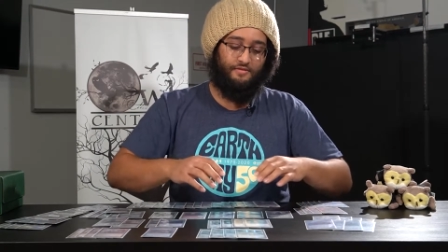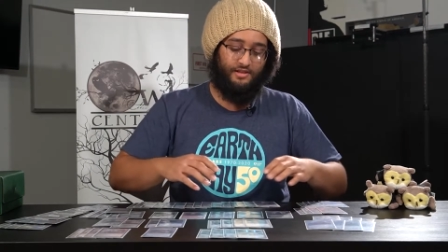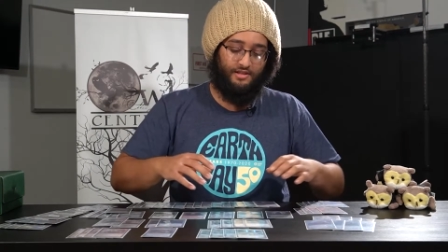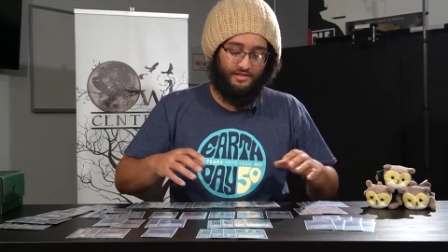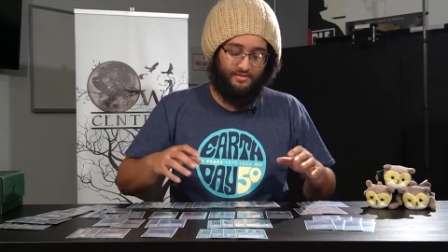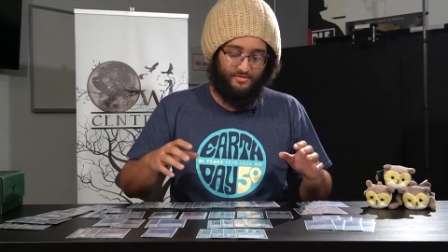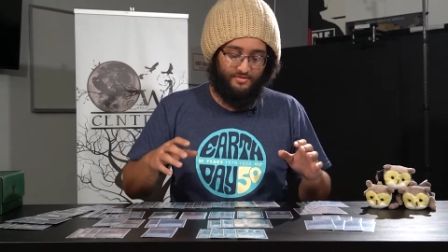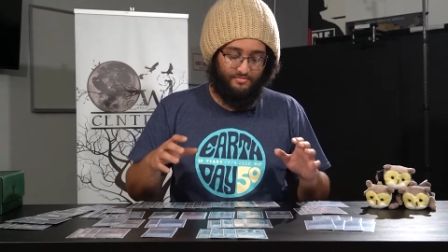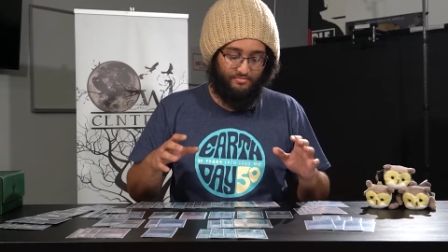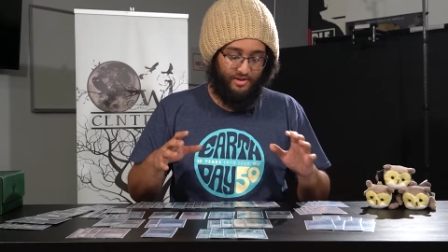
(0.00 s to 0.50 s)

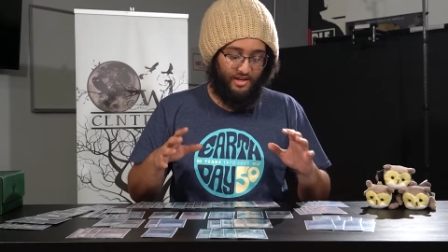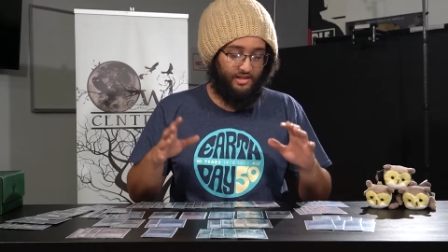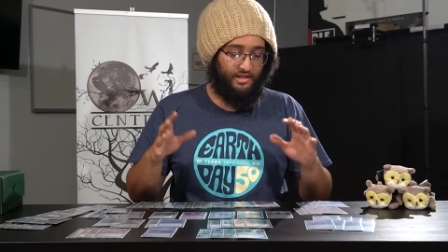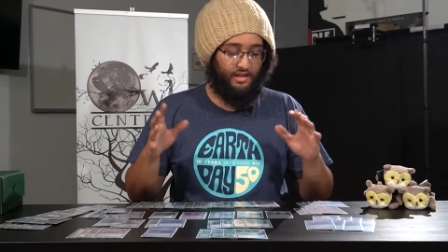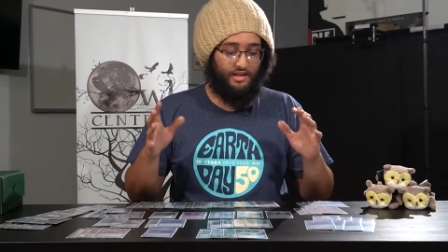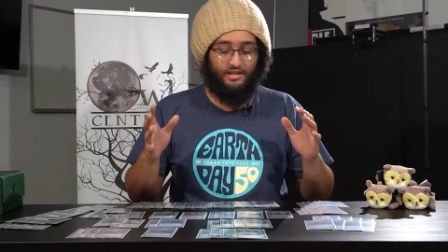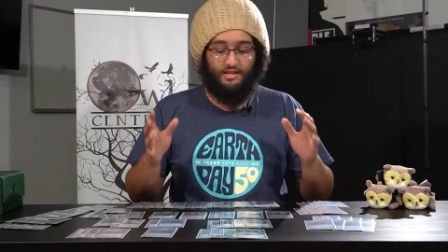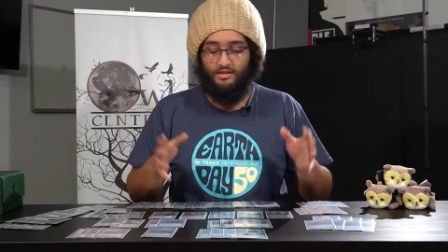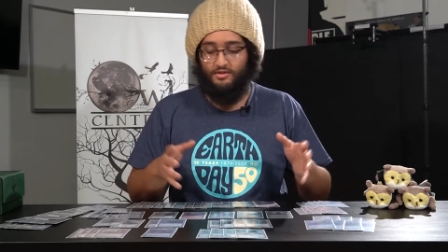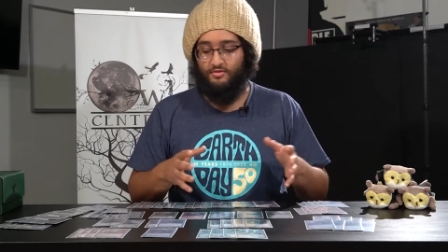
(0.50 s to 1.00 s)
It's mainly
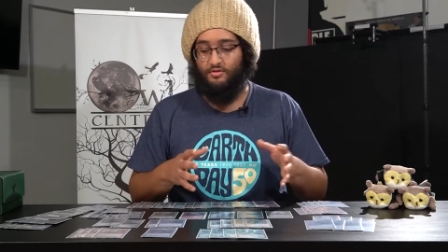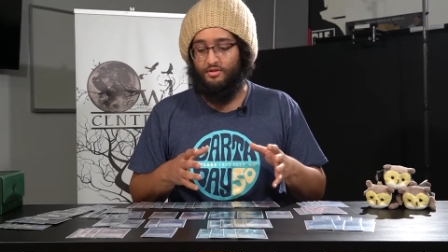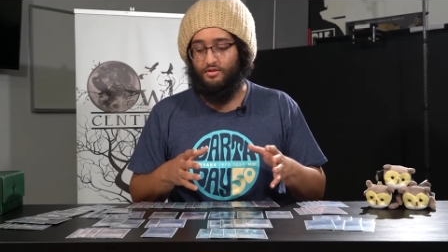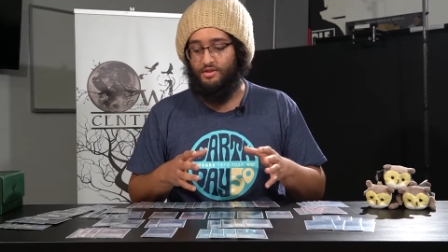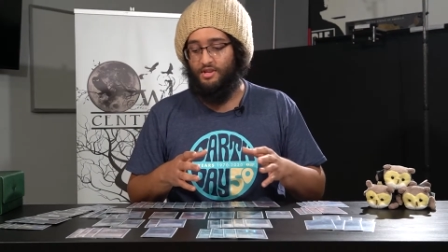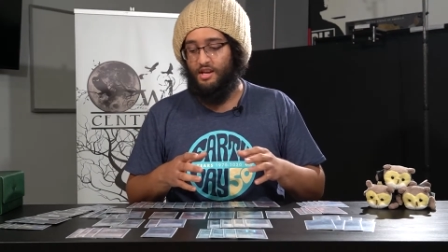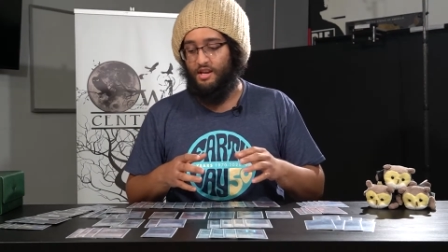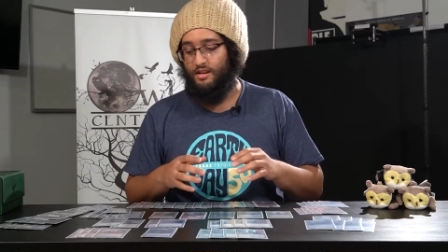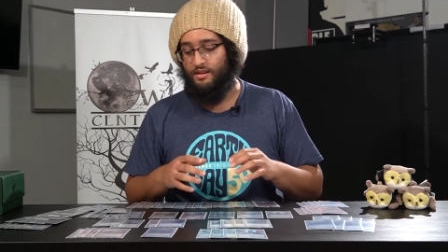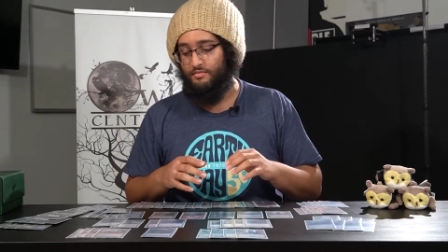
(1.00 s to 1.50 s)
a control
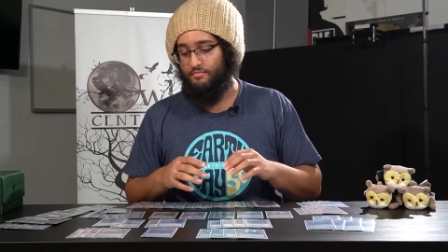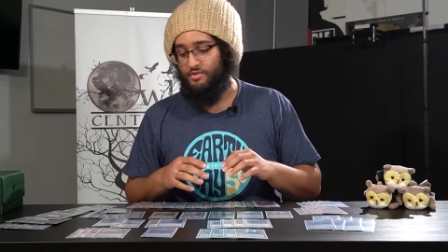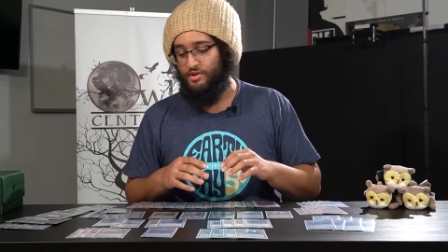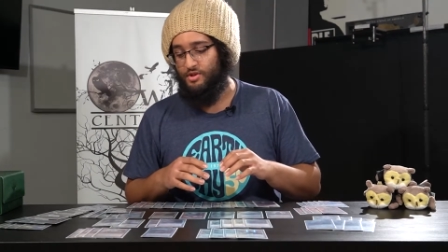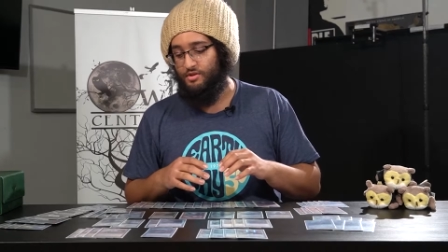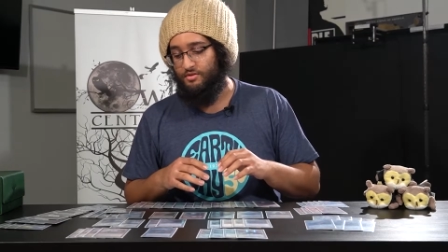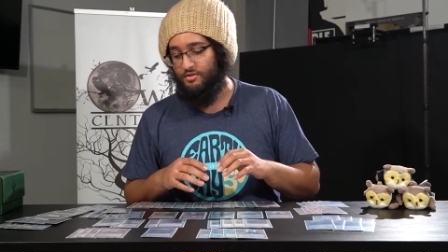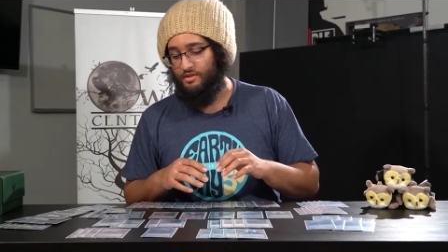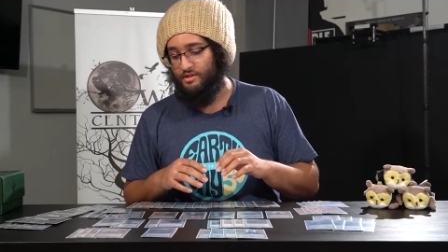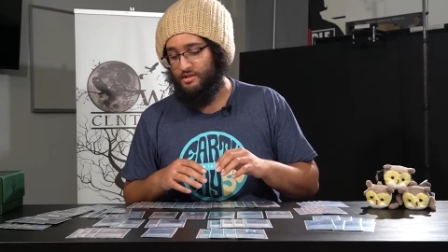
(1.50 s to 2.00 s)
deck, but
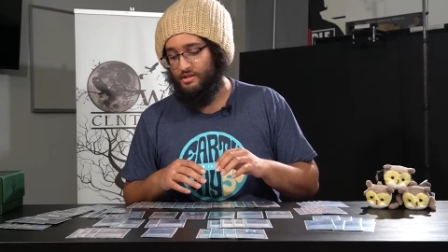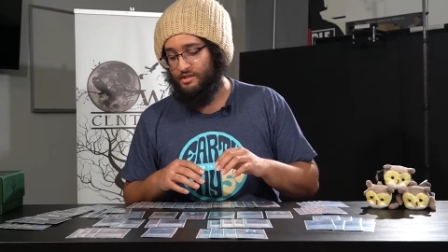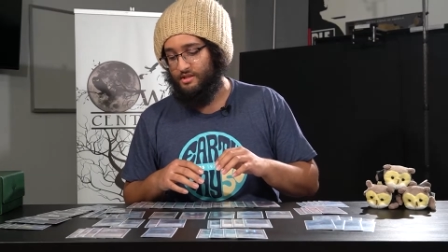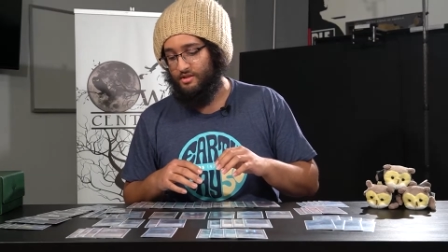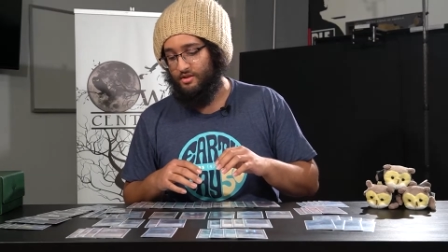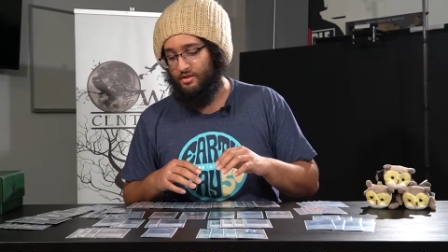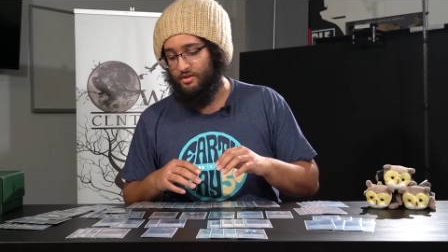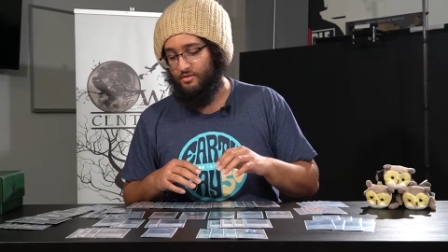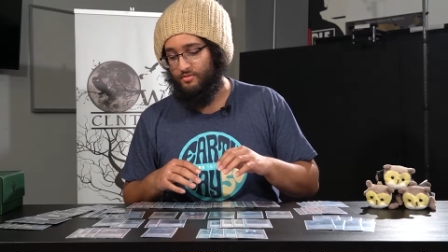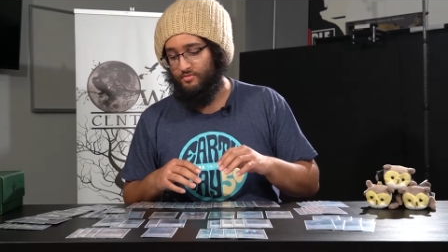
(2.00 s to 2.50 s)
you can
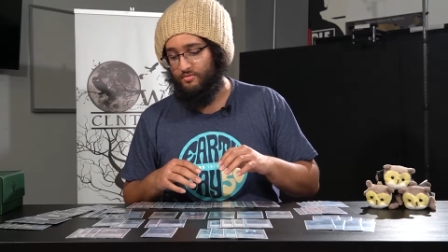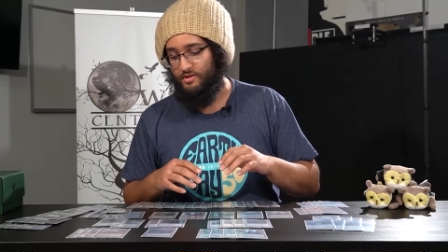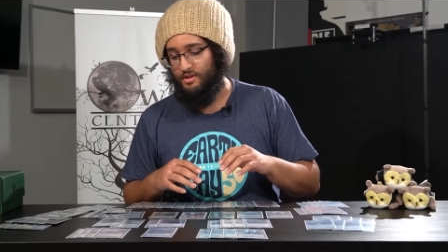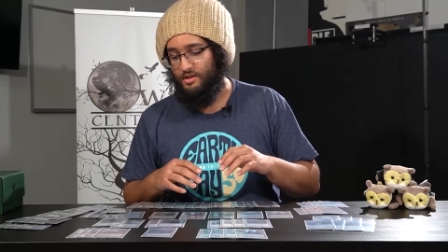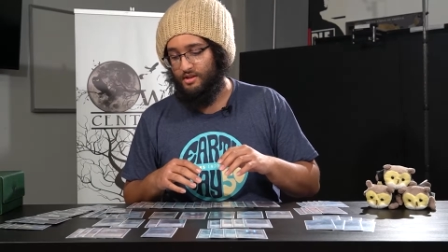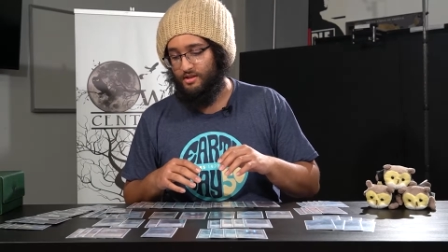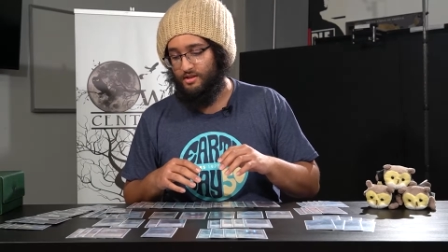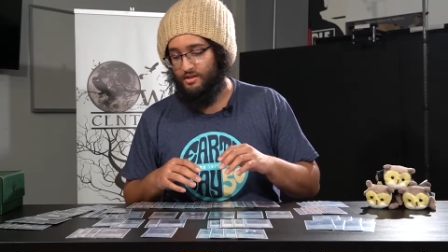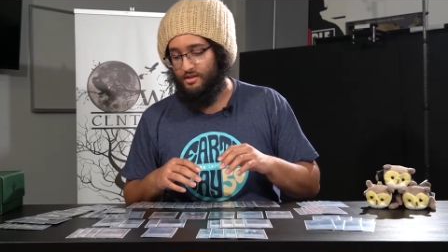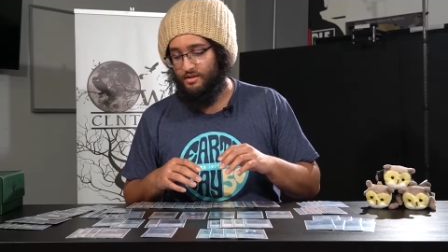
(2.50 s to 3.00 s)
start
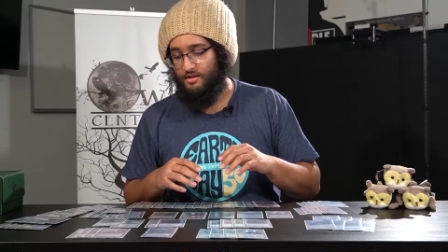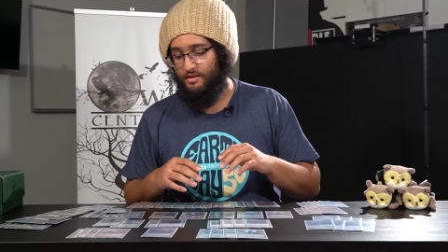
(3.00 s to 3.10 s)
with